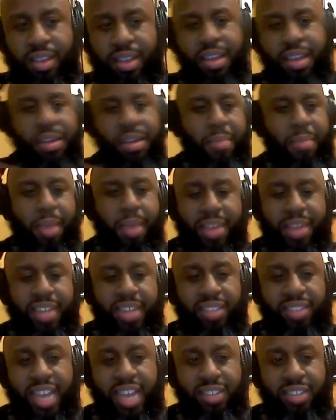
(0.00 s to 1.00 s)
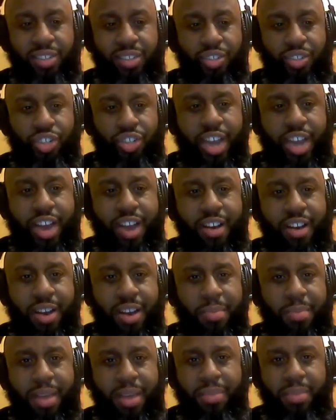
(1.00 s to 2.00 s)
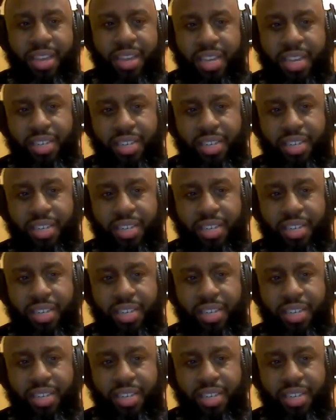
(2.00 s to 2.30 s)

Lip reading: he takes a chair and maybe he,